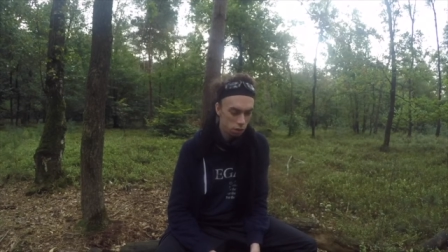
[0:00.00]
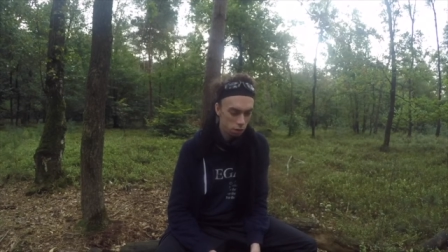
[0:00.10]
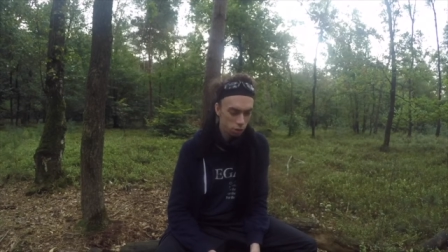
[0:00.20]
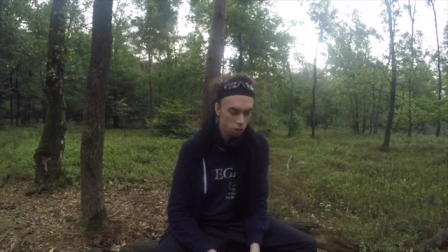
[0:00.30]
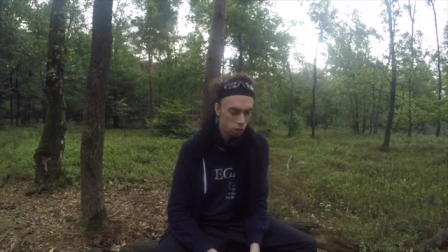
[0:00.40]

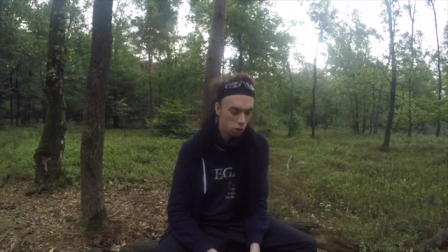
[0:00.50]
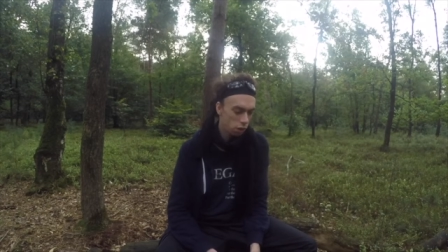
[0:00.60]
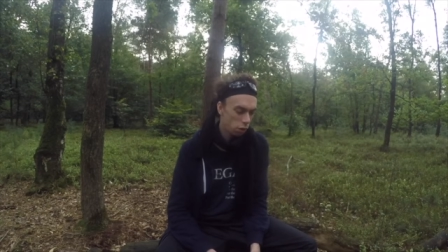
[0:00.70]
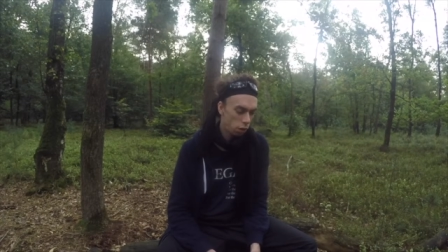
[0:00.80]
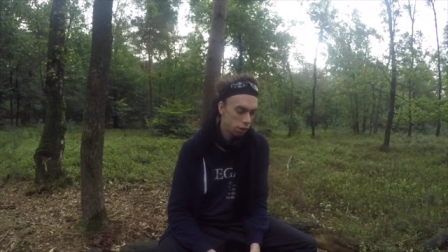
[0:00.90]
Don't
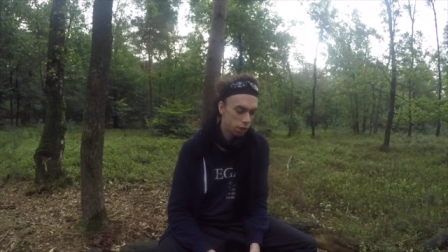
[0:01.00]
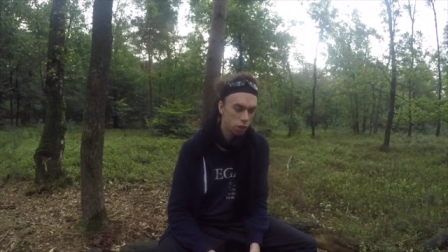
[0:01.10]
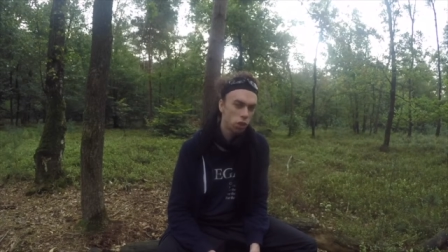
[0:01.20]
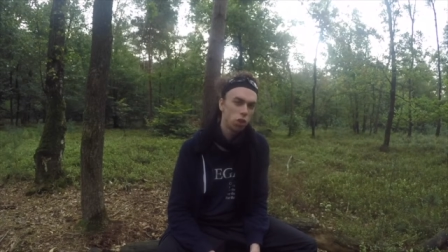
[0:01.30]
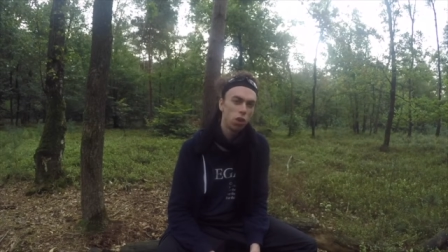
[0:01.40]
tell
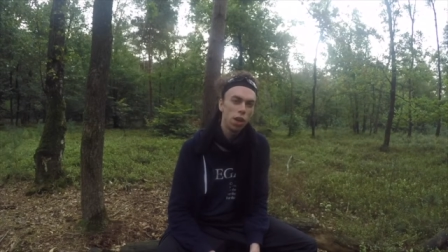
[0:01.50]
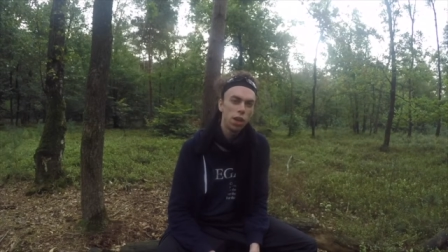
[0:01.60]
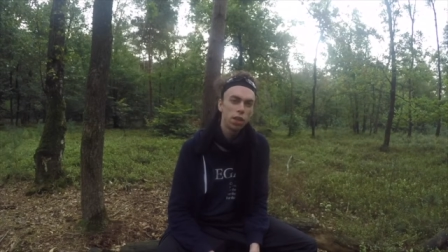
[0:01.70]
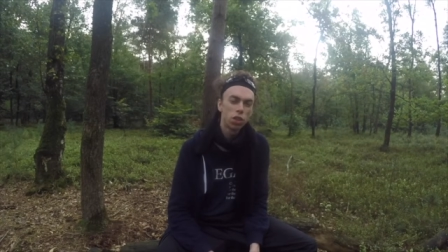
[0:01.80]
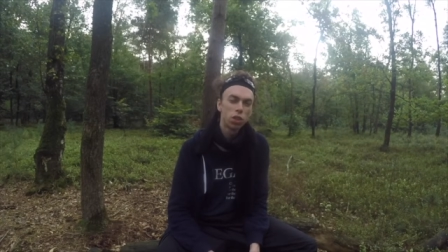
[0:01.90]
attentional
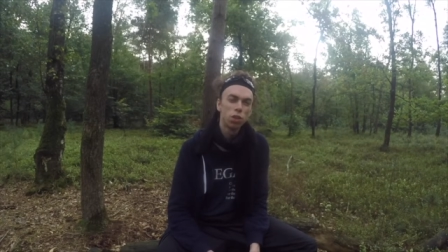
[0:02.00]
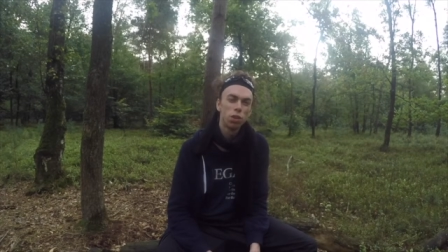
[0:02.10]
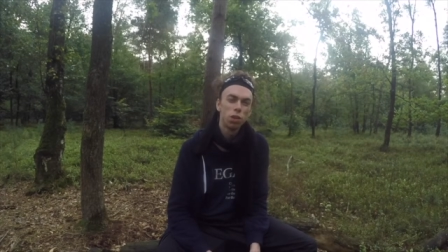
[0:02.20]
lies.